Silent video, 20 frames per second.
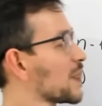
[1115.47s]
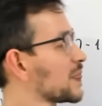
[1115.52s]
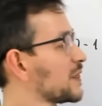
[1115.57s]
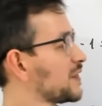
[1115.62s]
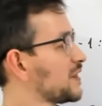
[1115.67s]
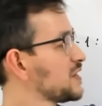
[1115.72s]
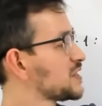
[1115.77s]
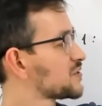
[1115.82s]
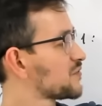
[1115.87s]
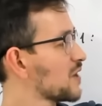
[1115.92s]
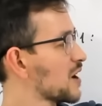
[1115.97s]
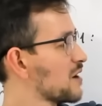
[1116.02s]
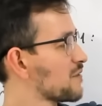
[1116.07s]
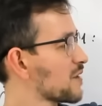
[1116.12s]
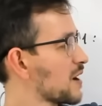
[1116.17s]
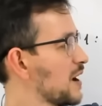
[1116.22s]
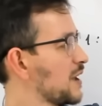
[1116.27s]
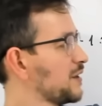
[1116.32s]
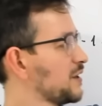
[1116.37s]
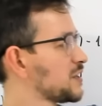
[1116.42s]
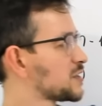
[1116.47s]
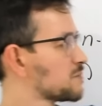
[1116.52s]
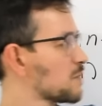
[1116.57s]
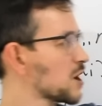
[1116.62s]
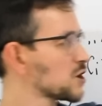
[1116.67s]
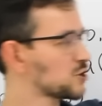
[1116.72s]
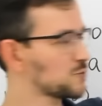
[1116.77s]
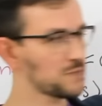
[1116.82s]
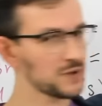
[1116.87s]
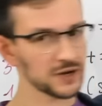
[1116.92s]
This 5n is
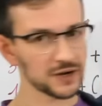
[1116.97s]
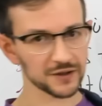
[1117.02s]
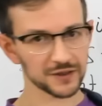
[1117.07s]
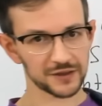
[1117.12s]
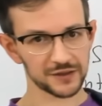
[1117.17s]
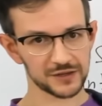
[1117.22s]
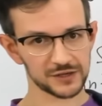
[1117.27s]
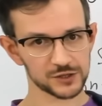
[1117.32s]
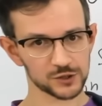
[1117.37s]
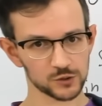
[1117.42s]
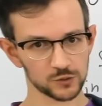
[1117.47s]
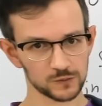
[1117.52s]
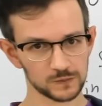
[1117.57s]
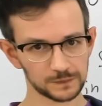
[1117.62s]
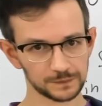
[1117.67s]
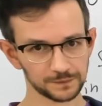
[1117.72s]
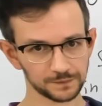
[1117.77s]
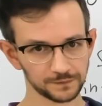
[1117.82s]
much bigger than this 2.